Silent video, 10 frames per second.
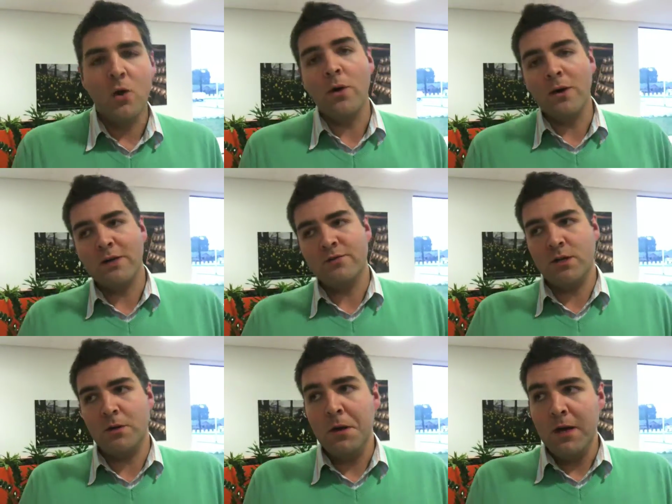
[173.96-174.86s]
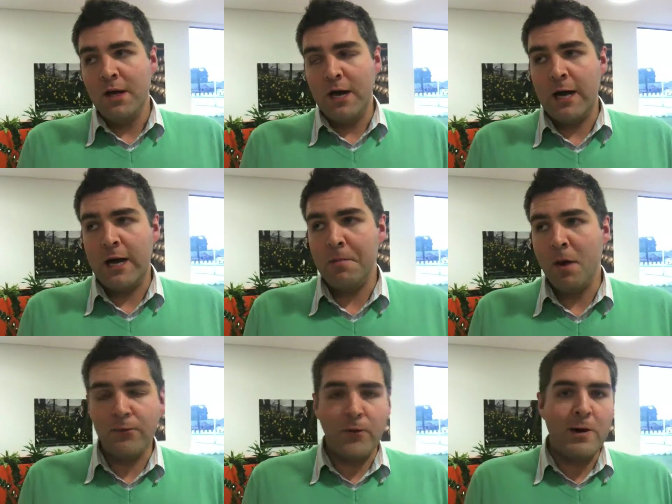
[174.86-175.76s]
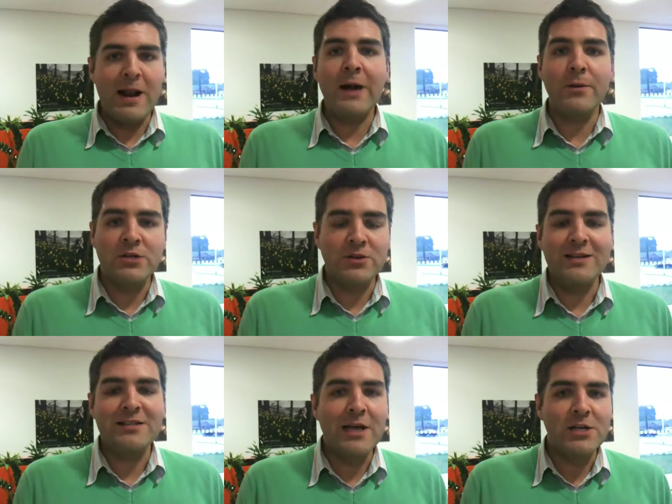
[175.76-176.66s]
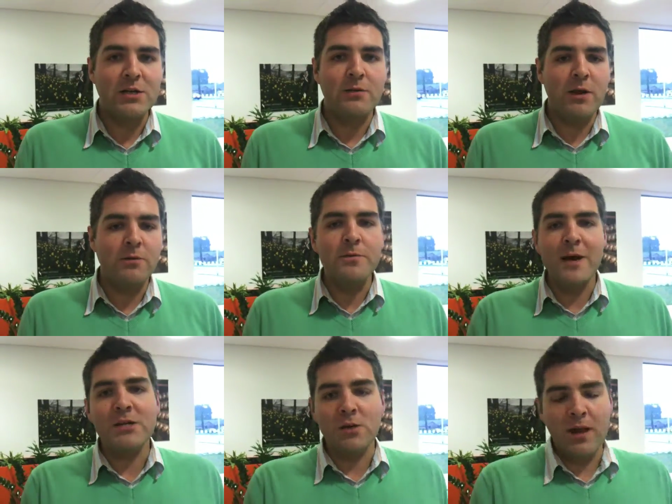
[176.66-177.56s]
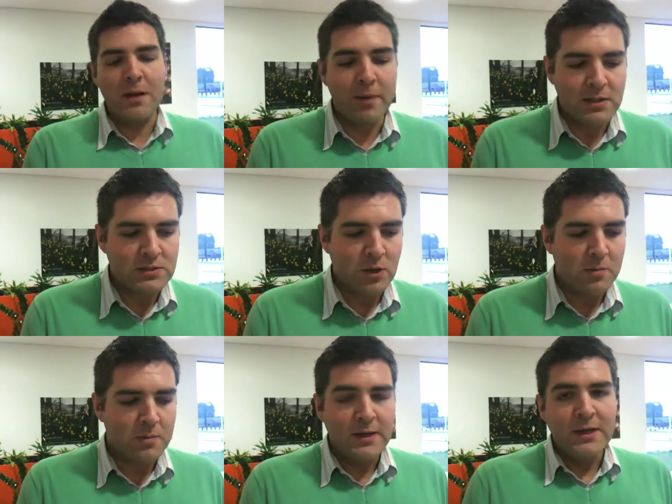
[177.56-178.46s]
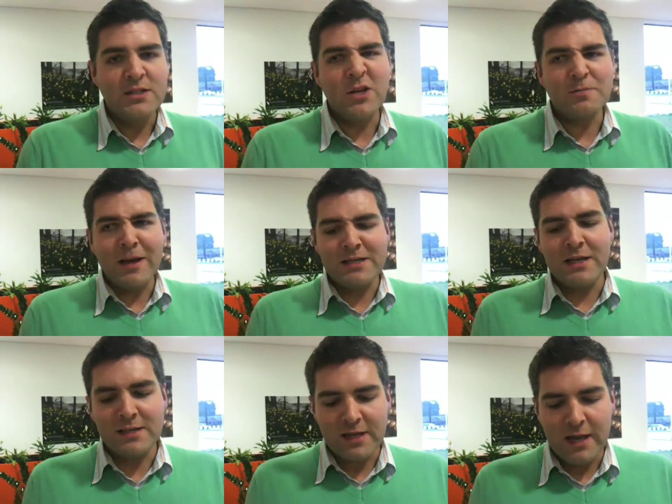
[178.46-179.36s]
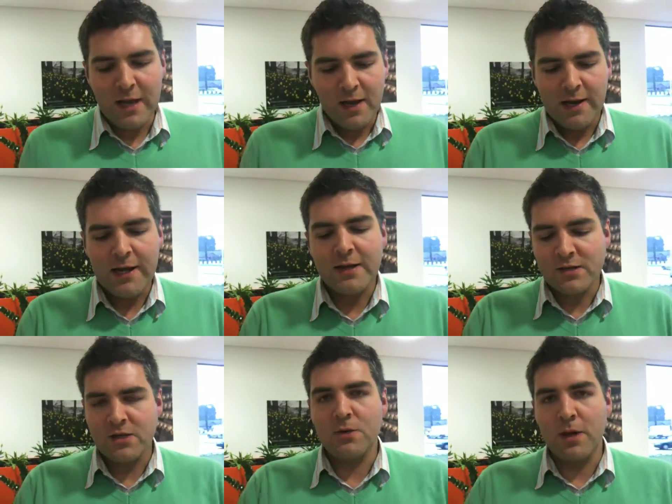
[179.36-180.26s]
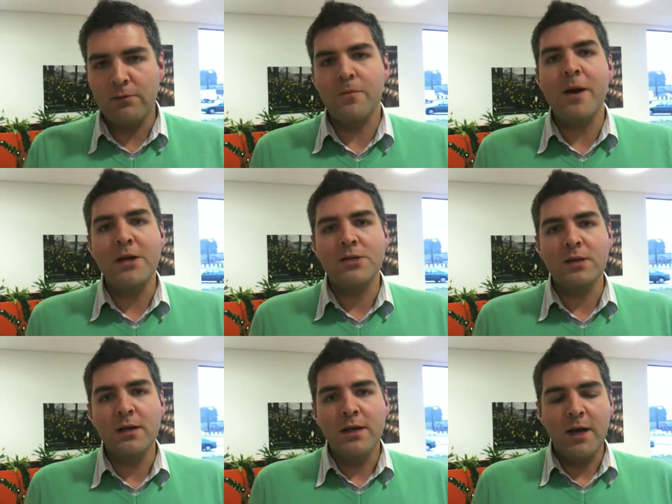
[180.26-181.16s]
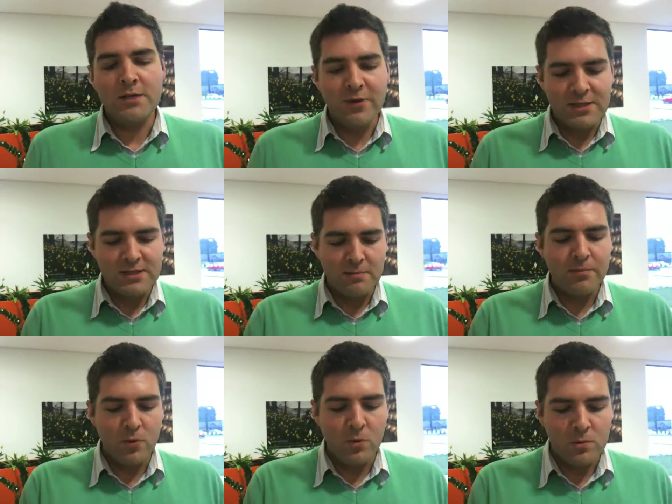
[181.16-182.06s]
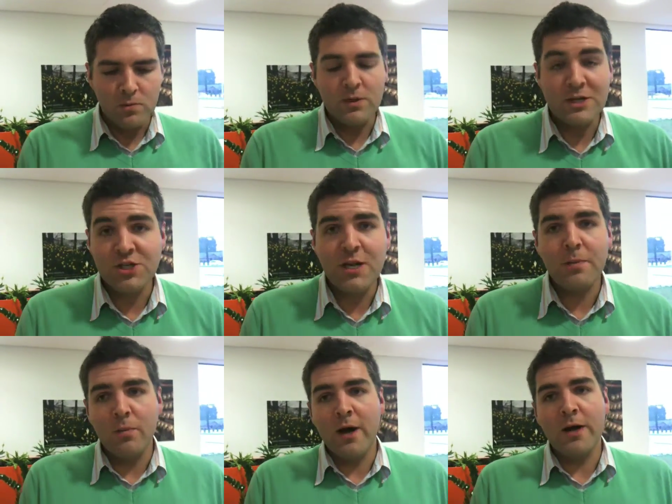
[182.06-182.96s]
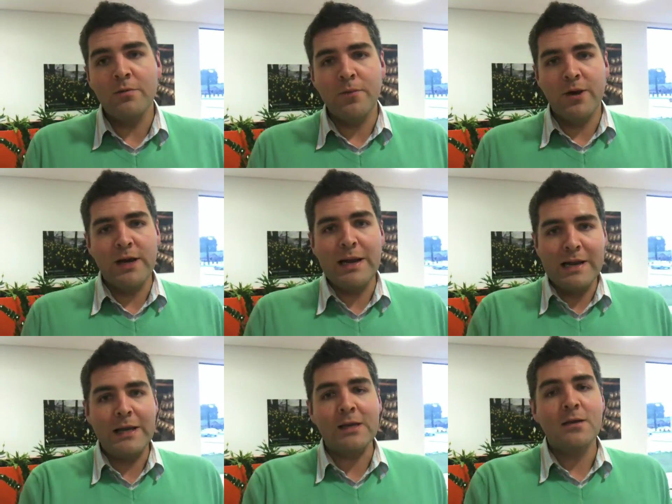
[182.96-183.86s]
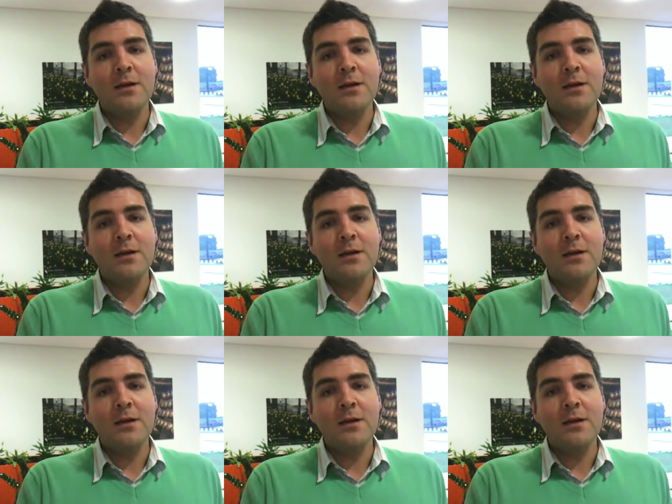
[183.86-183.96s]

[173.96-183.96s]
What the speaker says: or it gives you a foreign language translation of the information on that bus stop. So it's a link to the information. It's a very simple and cheap way of putting a link